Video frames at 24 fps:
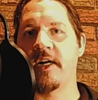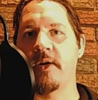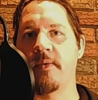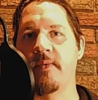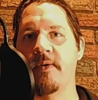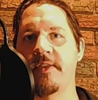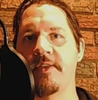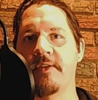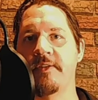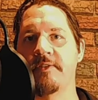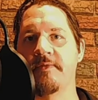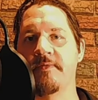
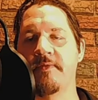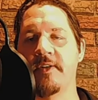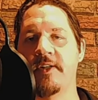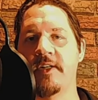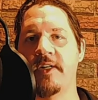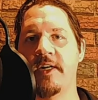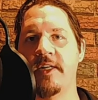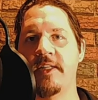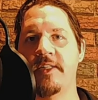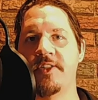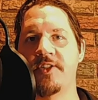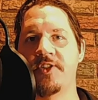his foot
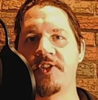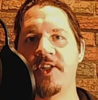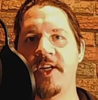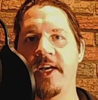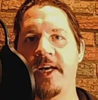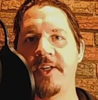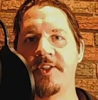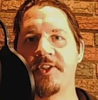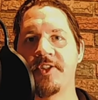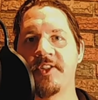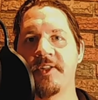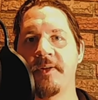on his
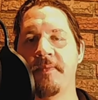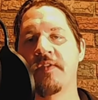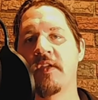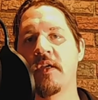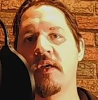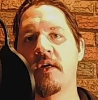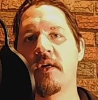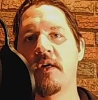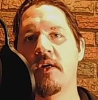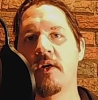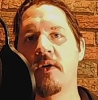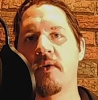chest.
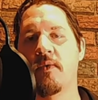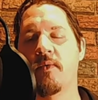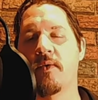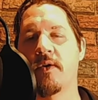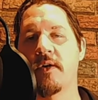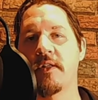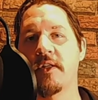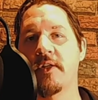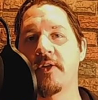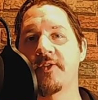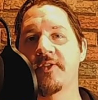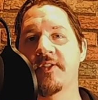
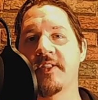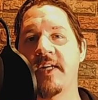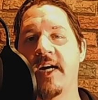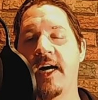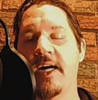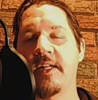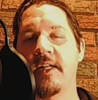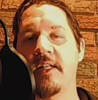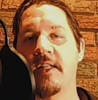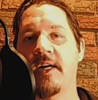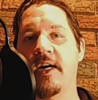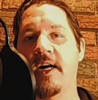Wardlow's gotten
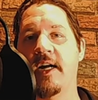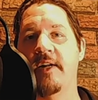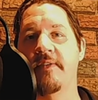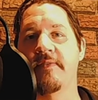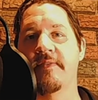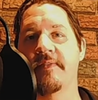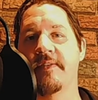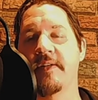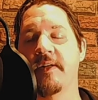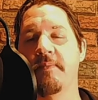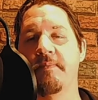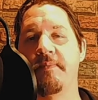a lot of
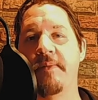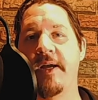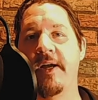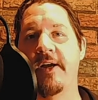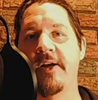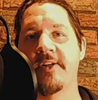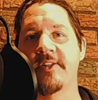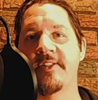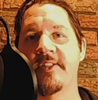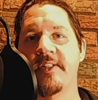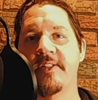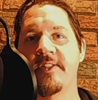
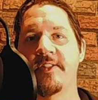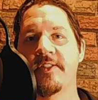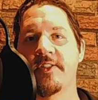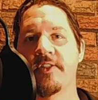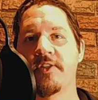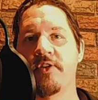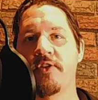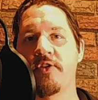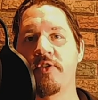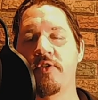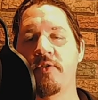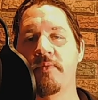comparisons
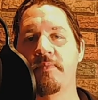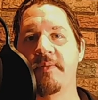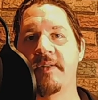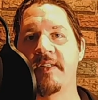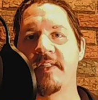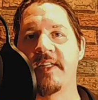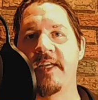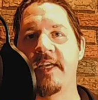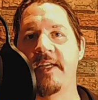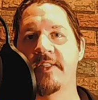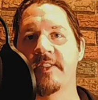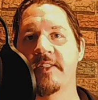to
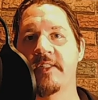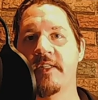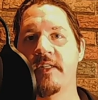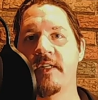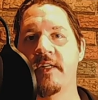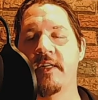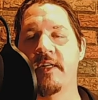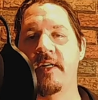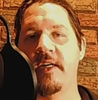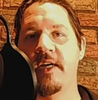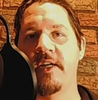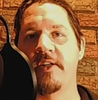
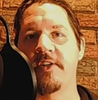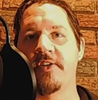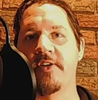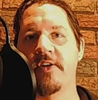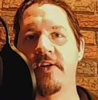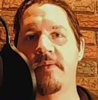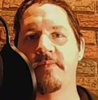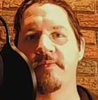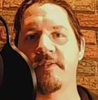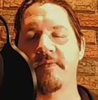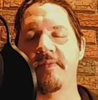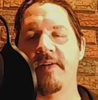Batista in
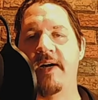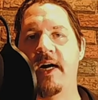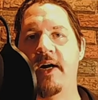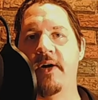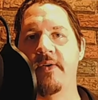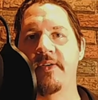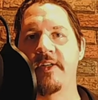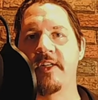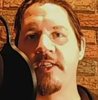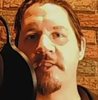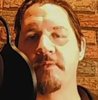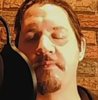terms of how
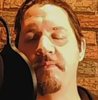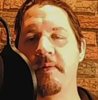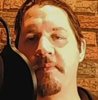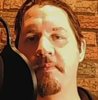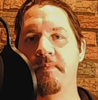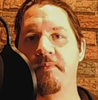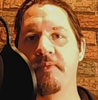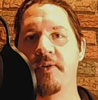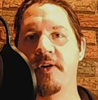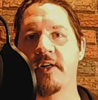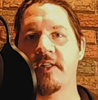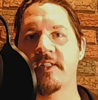he's been
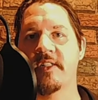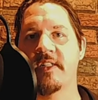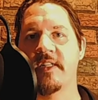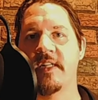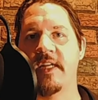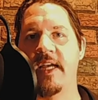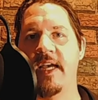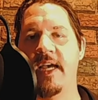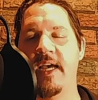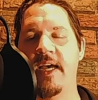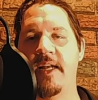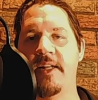booked
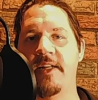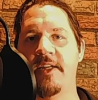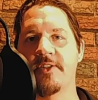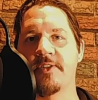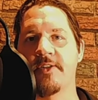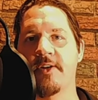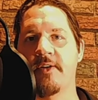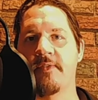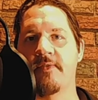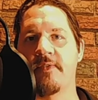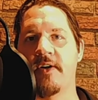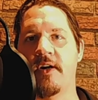and his
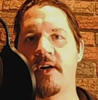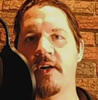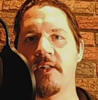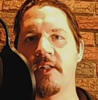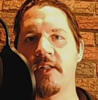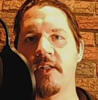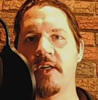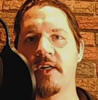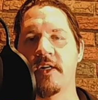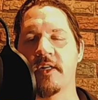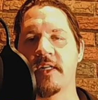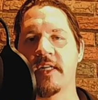overall
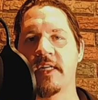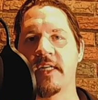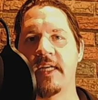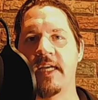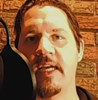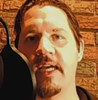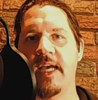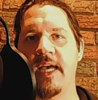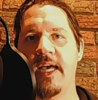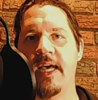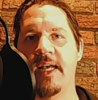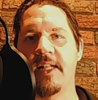look
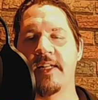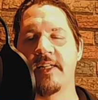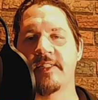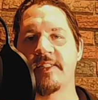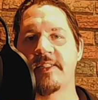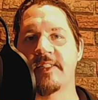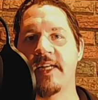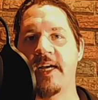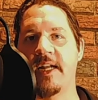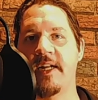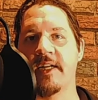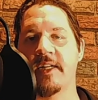and
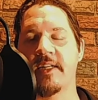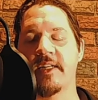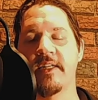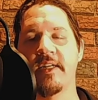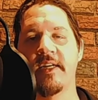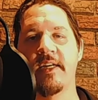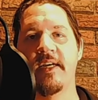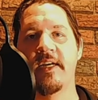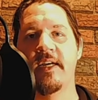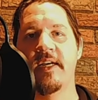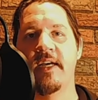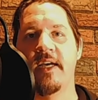aesthetic.
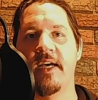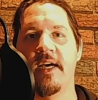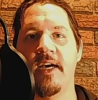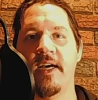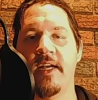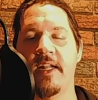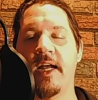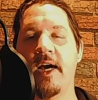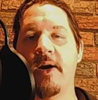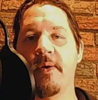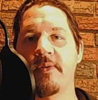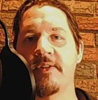And
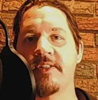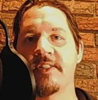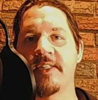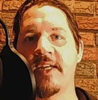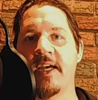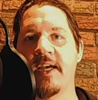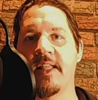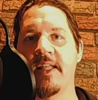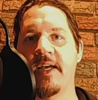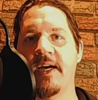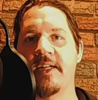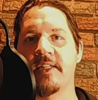I would say
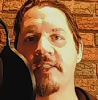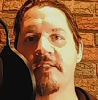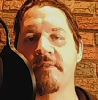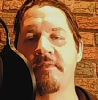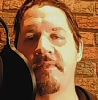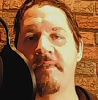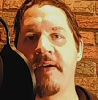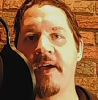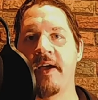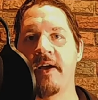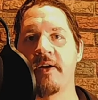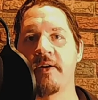that's
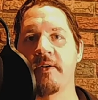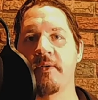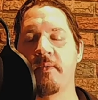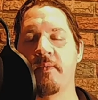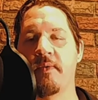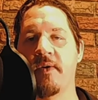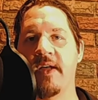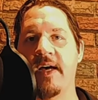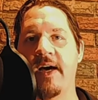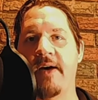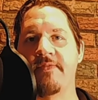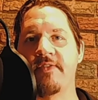fair. We'll
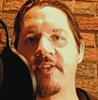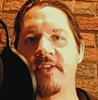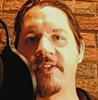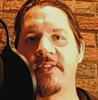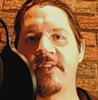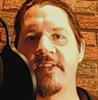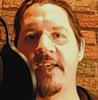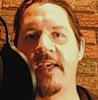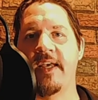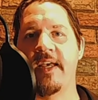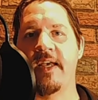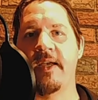have to
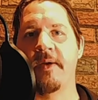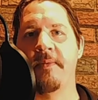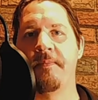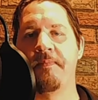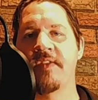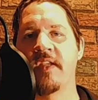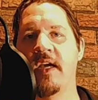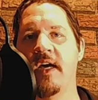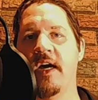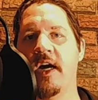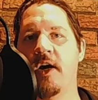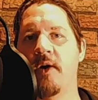see
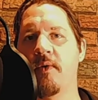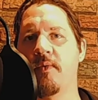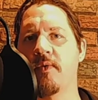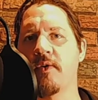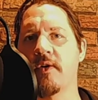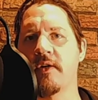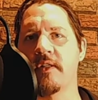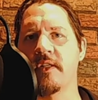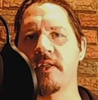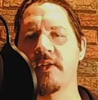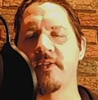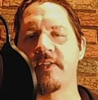how
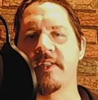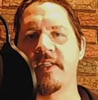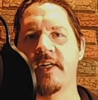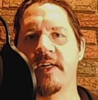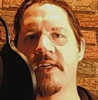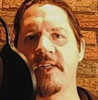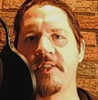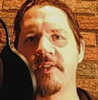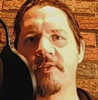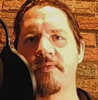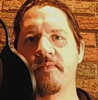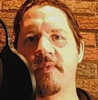Wardlow
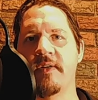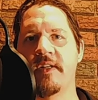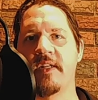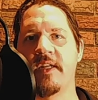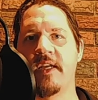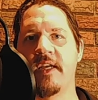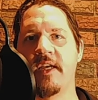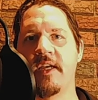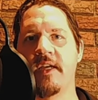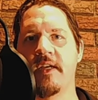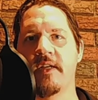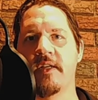does when
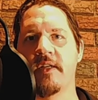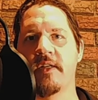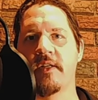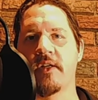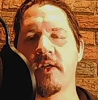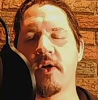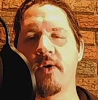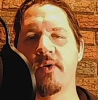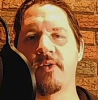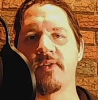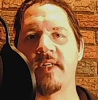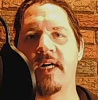he
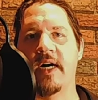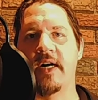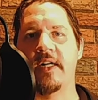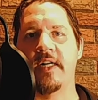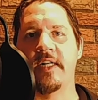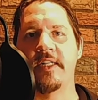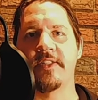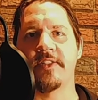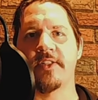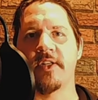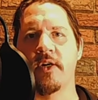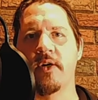goes out on
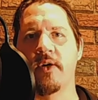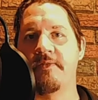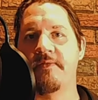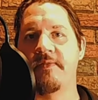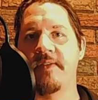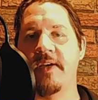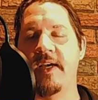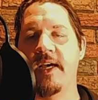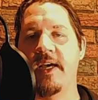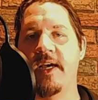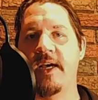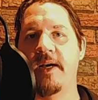his own
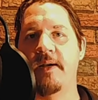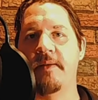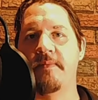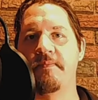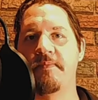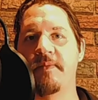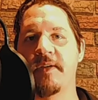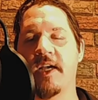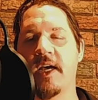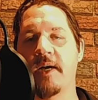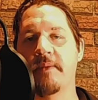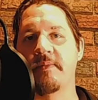and
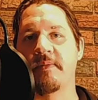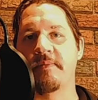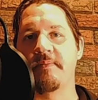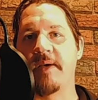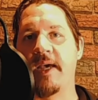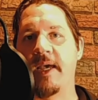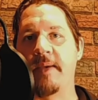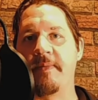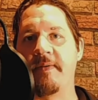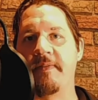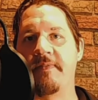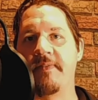become a
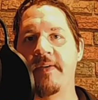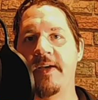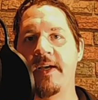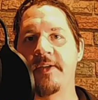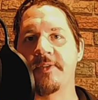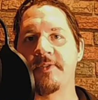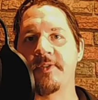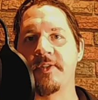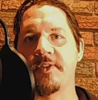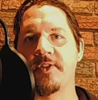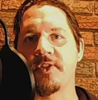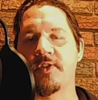babyface
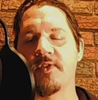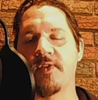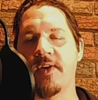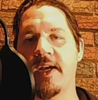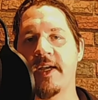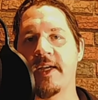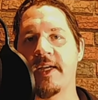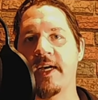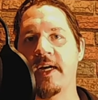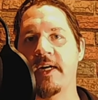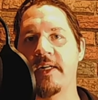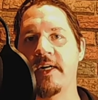and strike
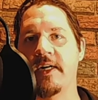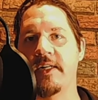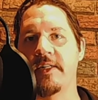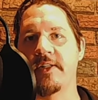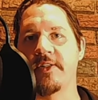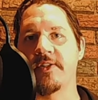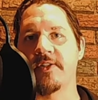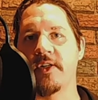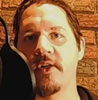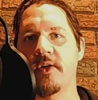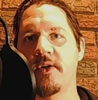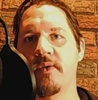out on his
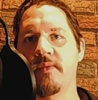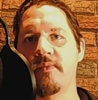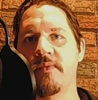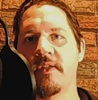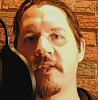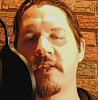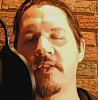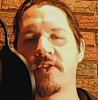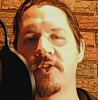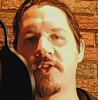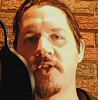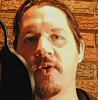own.
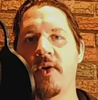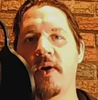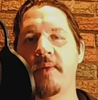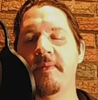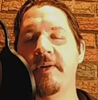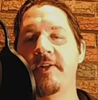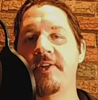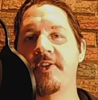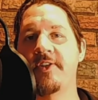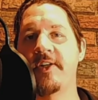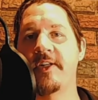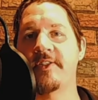So I'm
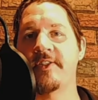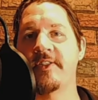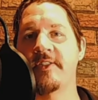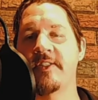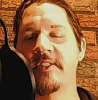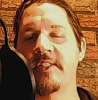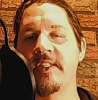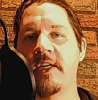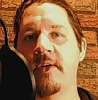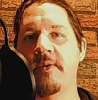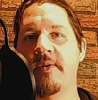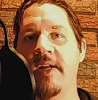interested to
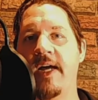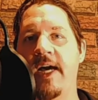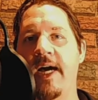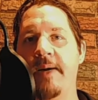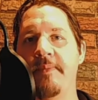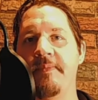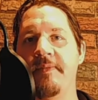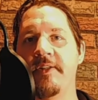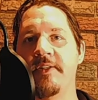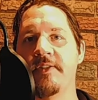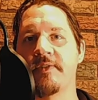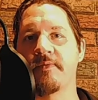see what
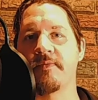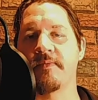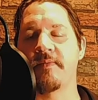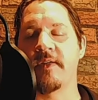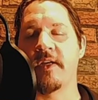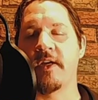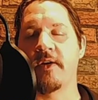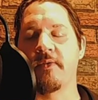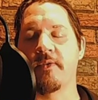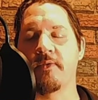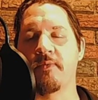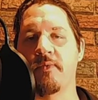happens here
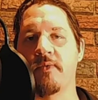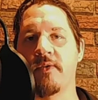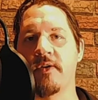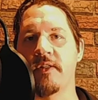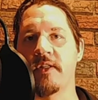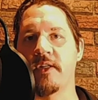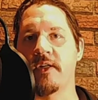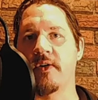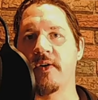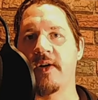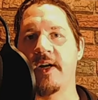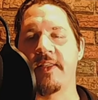with
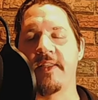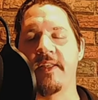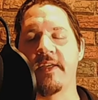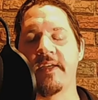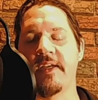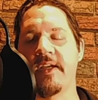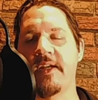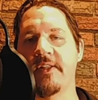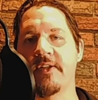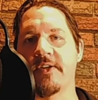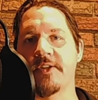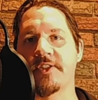Wardlow. I think he
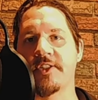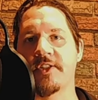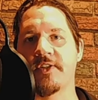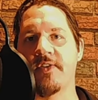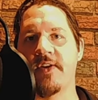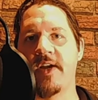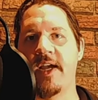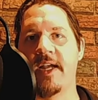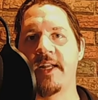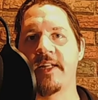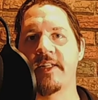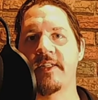looks
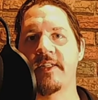great.